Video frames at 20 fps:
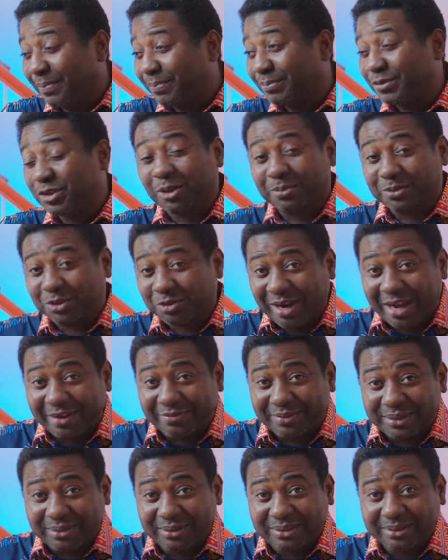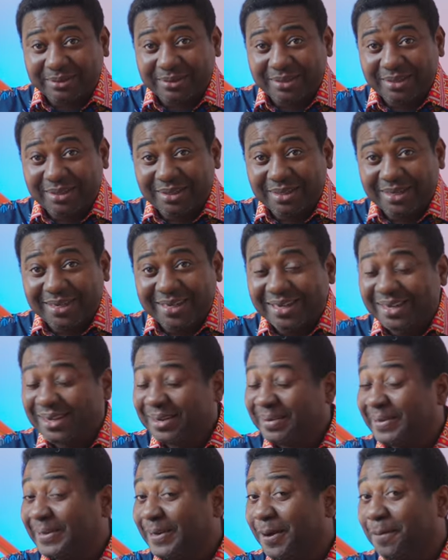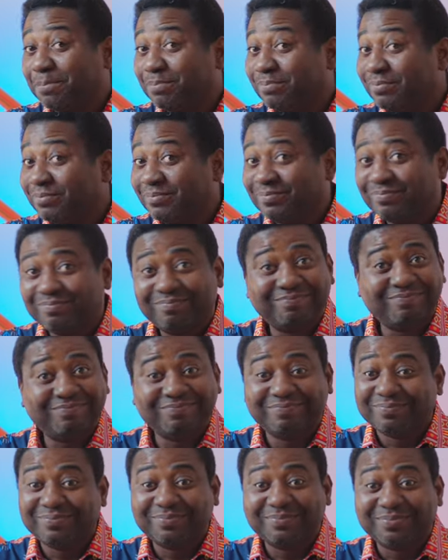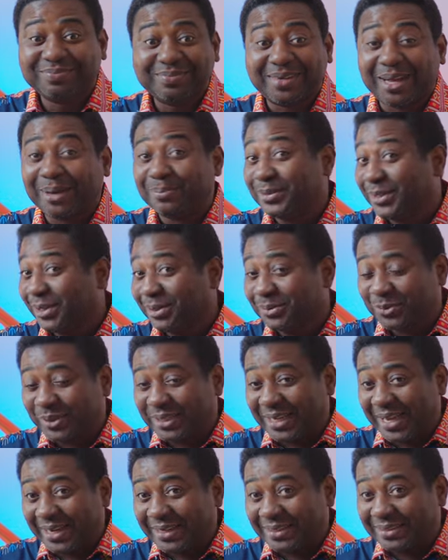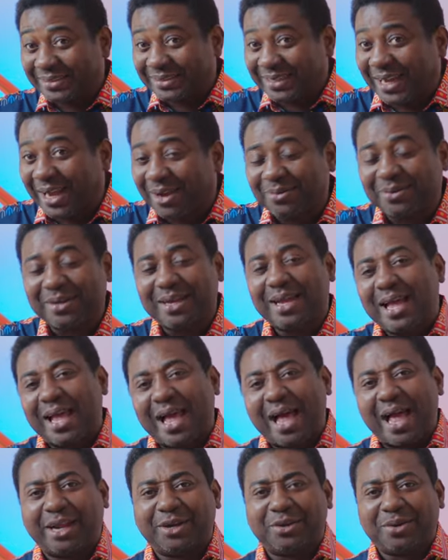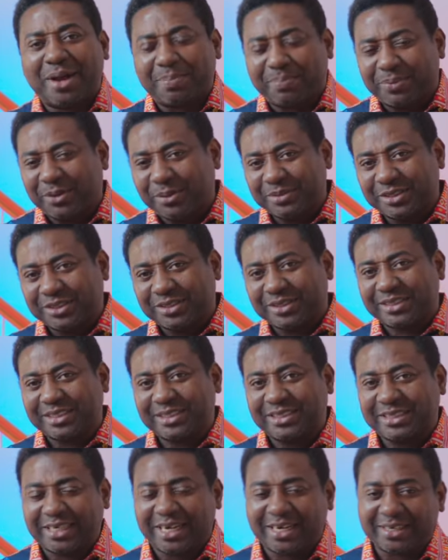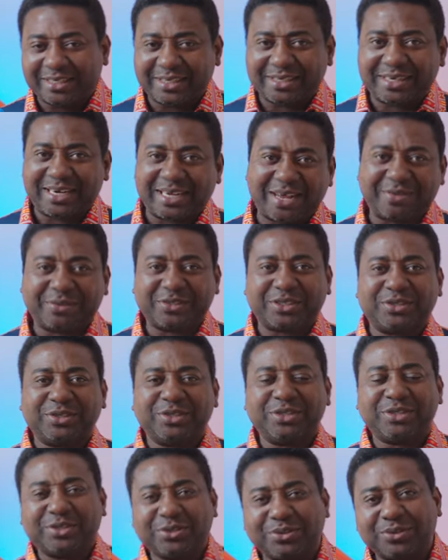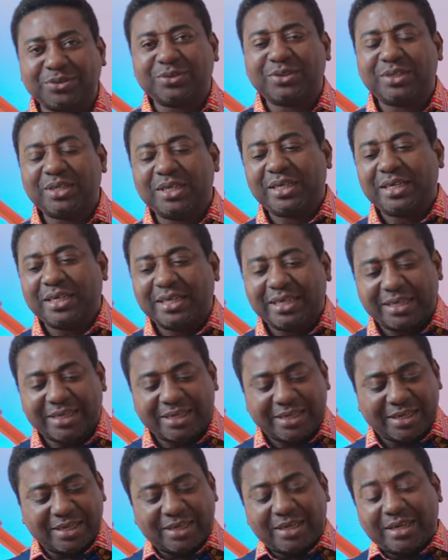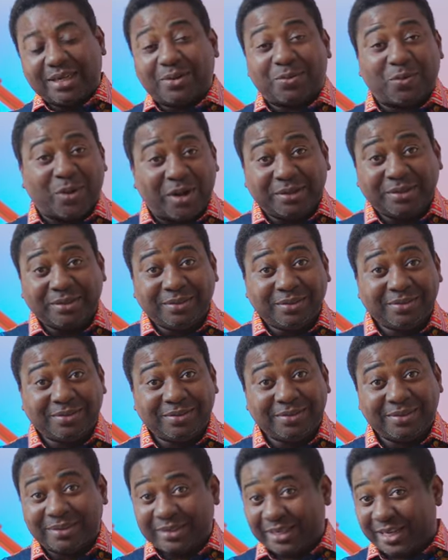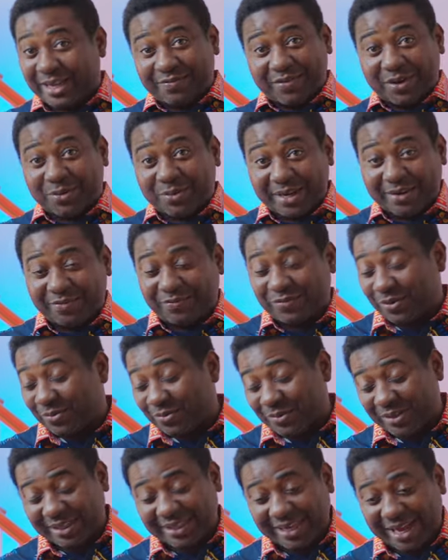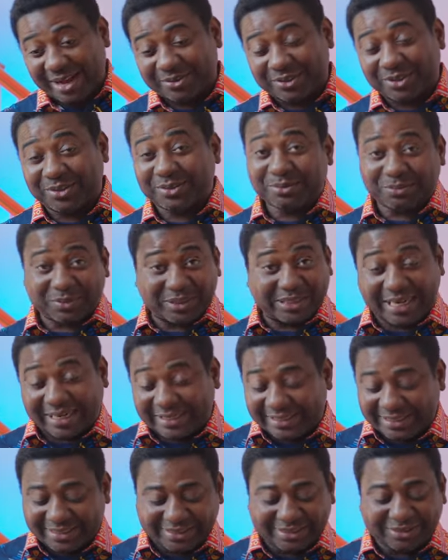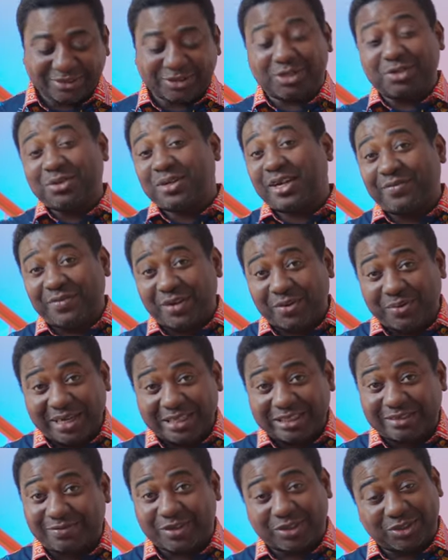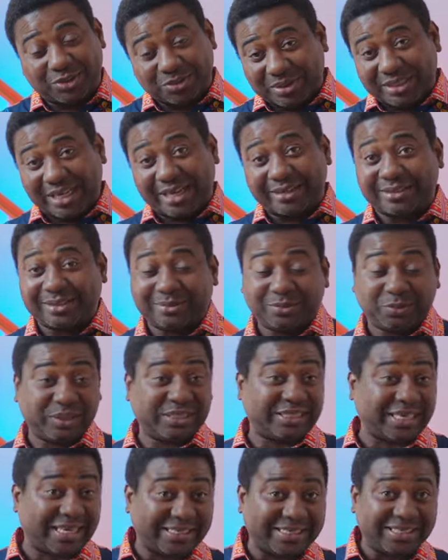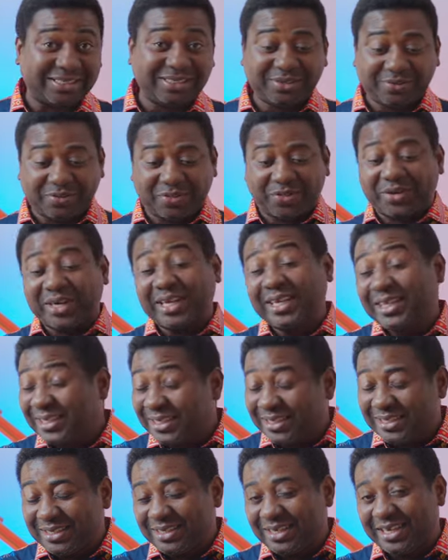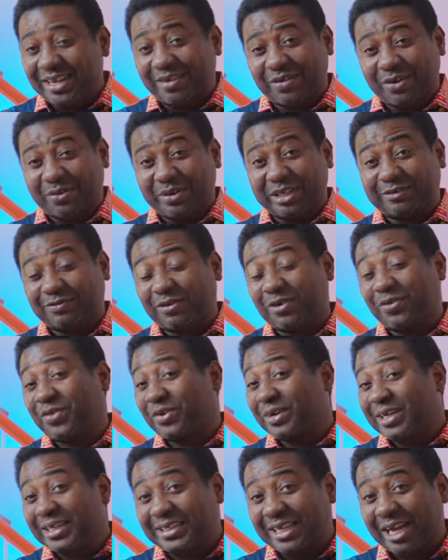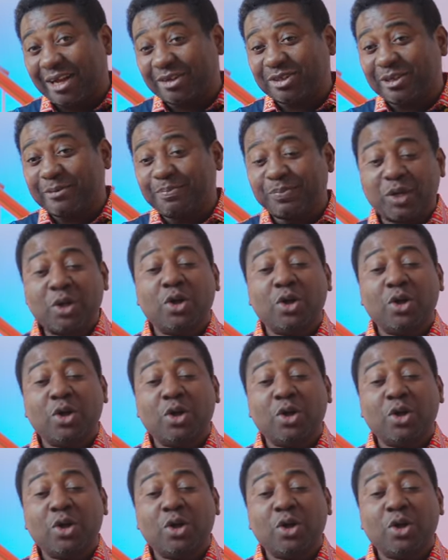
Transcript: subscribers. Nope. I'm done with that now. I know I promised on this channel that I was going to do 1 giveaway for 1,000, which I did. 2 giveaways for 2,000, which I did. 3 giveaways for 3,000,